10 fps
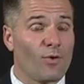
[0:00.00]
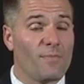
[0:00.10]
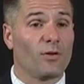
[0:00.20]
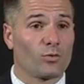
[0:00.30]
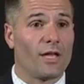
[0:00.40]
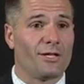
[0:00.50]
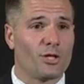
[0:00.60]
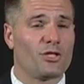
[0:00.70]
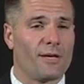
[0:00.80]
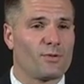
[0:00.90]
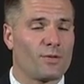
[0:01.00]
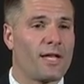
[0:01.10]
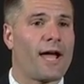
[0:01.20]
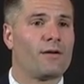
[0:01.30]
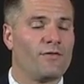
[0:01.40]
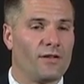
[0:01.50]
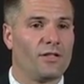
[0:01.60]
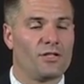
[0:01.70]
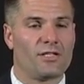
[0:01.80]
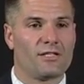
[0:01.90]
we've built relationships with town,
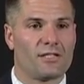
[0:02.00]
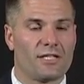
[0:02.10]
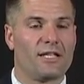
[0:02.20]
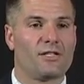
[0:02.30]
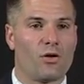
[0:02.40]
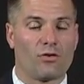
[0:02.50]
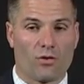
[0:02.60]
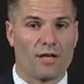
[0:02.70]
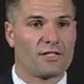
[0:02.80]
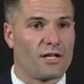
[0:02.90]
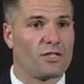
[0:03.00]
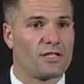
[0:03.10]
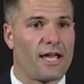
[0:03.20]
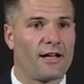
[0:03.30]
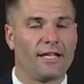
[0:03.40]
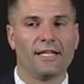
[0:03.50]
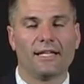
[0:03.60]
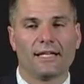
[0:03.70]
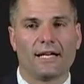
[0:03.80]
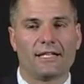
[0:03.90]
villages, and cities all across Dutchess County
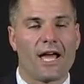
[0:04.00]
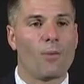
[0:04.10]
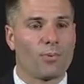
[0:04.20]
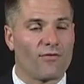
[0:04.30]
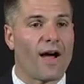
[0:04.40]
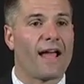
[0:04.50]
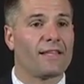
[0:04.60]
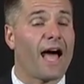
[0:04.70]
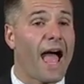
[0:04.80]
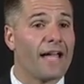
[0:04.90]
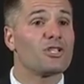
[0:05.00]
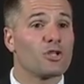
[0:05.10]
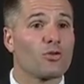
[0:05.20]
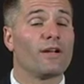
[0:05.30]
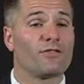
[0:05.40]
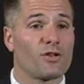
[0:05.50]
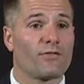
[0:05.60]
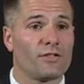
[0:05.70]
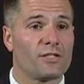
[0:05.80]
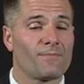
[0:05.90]
to help provide the highest degree of
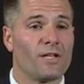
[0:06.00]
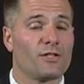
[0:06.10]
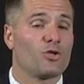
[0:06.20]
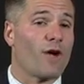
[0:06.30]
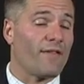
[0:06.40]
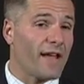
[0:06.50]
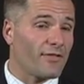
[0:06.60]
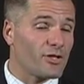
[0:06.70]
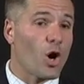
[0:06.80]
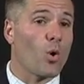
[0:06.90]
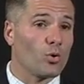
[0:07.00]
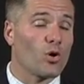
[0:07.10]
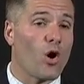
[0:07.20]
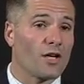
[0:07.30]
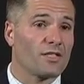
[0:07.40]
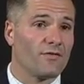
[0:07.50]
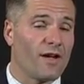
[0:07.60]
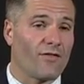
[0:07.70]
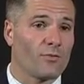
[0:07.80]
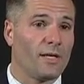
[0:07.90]
service, to drive down the total cost of
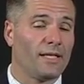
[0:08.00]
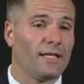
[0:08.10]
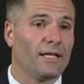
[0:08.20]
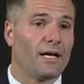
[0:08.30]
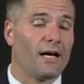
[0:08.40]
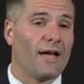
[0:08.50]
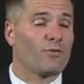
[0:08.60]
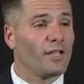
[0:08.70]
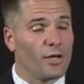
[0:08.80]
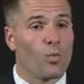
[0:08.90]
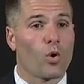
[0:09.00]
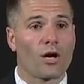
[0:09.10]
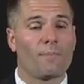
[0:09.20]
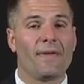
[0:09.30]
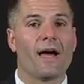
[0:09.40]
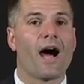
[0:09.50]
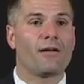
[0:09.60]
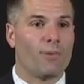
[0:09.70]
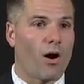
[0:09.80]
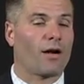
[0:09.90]
government, and really to work
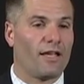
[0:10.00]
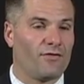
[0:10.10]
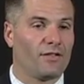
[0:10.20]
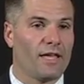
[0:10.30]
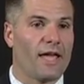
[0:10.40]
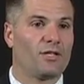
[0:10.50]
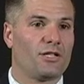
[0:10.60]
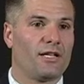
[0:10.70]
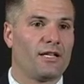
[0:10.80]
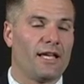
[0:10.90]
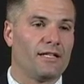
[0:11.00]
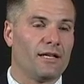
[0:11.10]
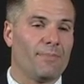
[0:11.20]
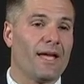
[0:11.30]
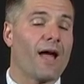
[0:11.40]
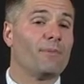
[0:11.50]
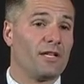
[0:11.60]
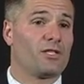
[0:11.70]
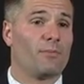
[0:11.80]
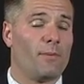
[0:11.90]
beyond party affiliation and beyond
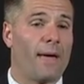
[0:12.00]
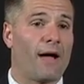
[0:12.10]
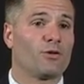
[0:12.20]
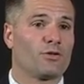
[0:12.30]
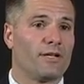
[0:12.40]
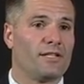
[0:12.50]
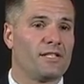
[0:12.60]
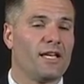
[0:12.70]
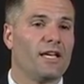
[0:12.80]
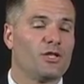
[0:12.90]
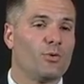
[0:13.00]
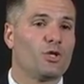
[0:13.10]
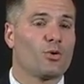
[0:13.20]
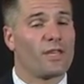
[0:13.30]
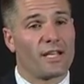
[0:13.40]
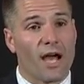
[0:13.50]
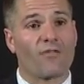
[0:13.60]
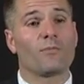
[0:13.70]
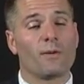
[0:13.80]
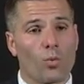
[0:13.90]
municipal boundaries to ensure that
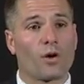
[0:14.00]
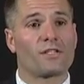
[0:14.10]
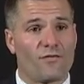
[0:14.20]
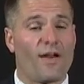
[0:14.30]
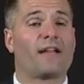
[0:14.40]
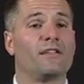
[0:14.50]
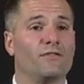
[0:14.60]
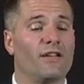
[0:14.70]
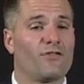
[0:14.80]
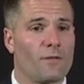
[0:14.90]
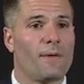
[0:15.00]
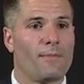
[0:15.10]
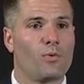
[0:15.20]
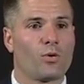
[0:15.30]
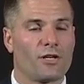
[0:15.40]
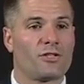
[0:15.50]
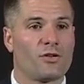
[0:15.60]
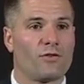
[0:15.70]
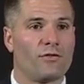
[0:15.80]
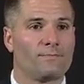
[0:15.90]
government works effectively for the people we're to
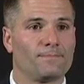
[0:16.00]
serve.